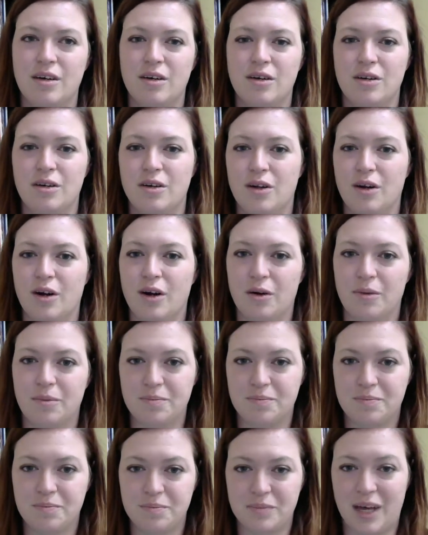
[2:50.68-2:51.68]
you know,
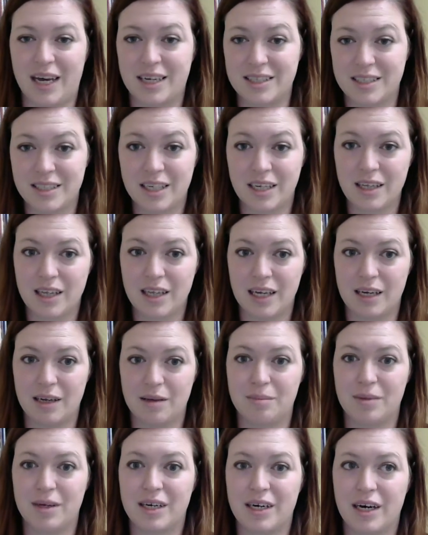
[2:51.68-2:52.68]

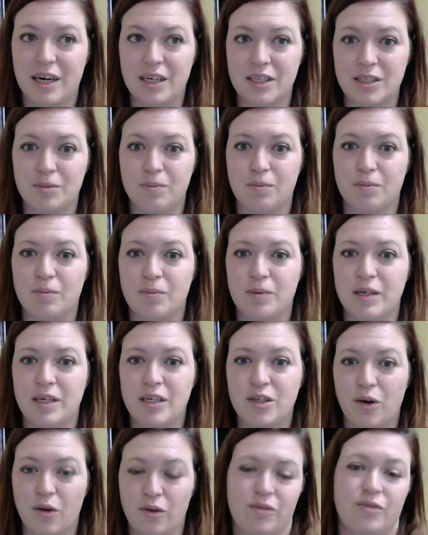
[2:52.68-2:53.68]
escalated because we
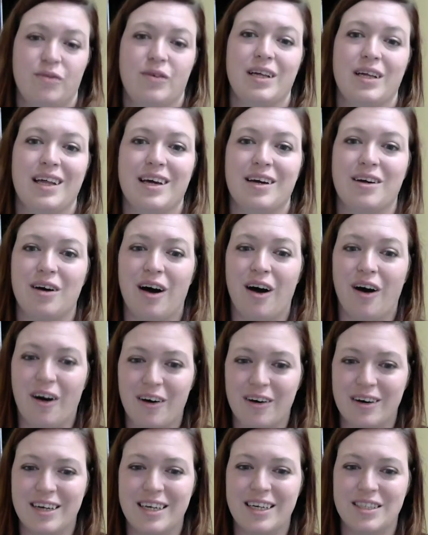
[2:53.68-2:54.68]
don't feel like
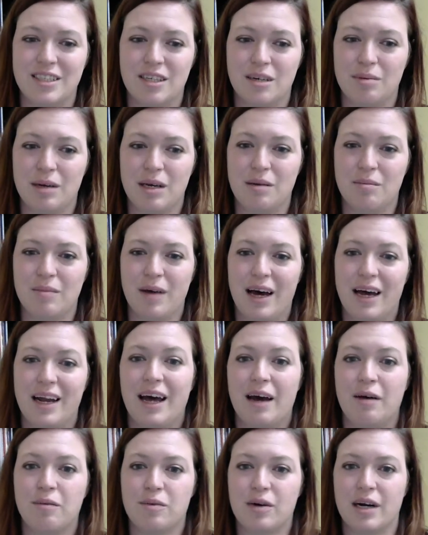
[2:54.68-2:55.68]
our needs are being met
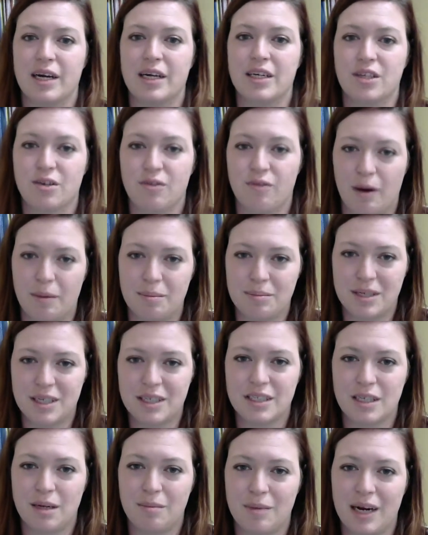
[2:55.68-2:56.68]
and we're interrupting
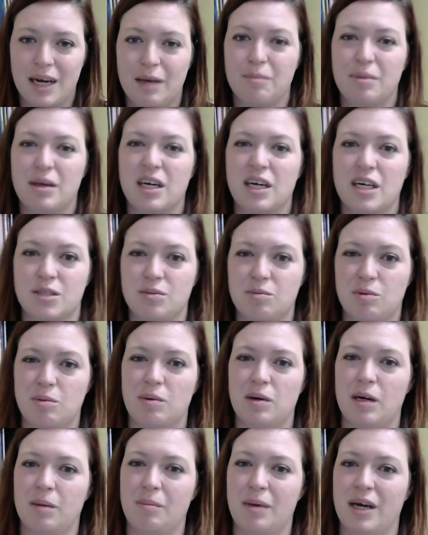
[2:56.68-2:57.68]
somebody because we
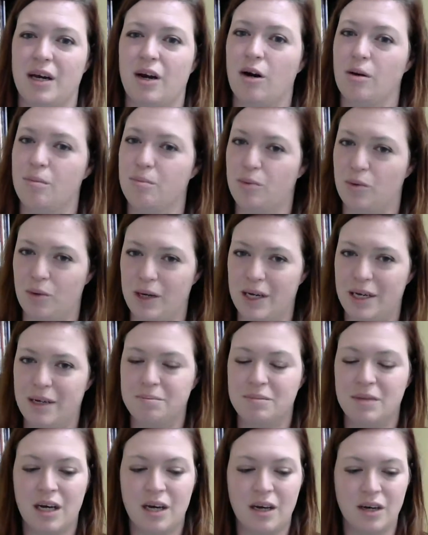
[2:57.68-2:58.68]
want to make our point.
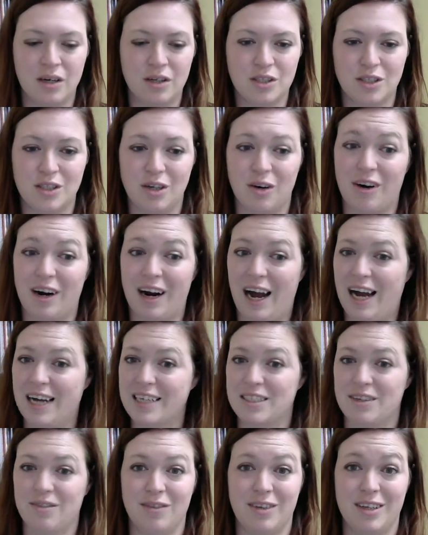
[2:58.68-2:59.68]
So our
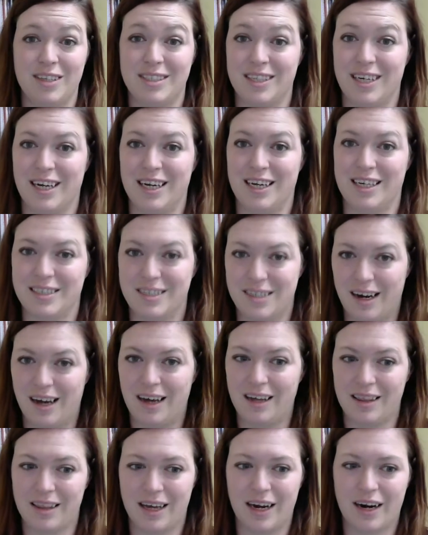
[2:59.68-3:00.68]
active listening is
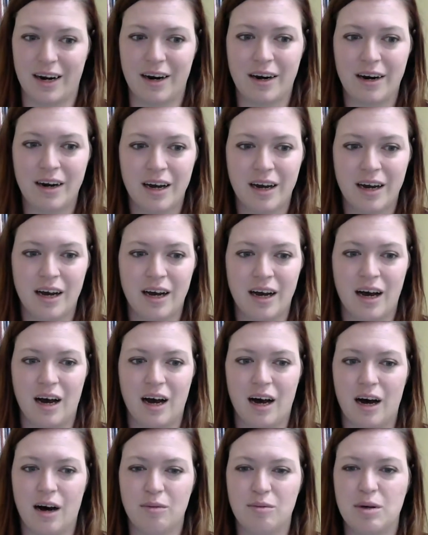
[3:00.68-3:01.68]
not there.
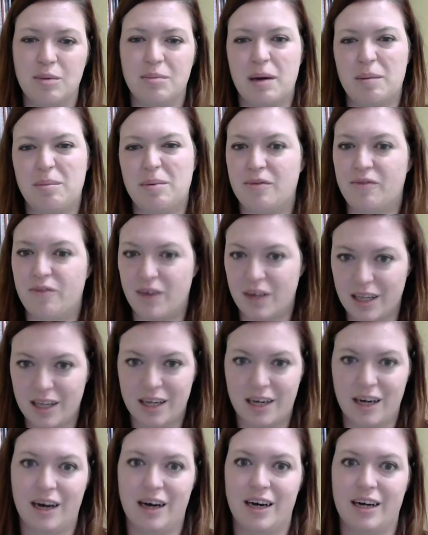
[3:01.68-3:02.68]
We might be
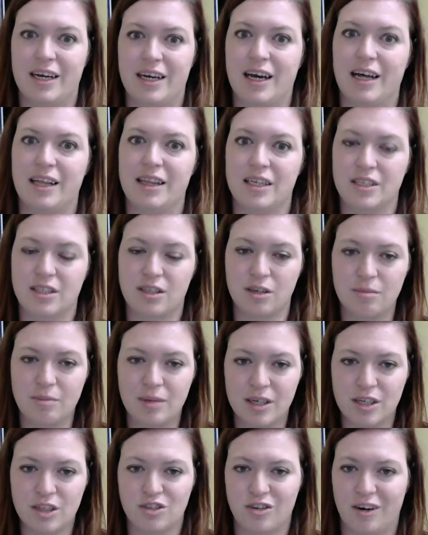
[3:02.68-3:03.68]
feeling hot. Again, this could
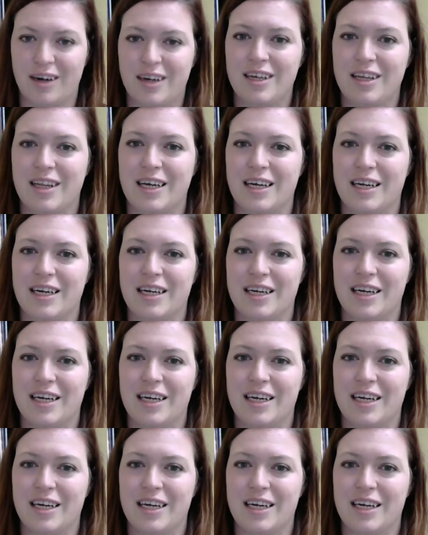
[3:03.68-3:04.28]
be adrenaline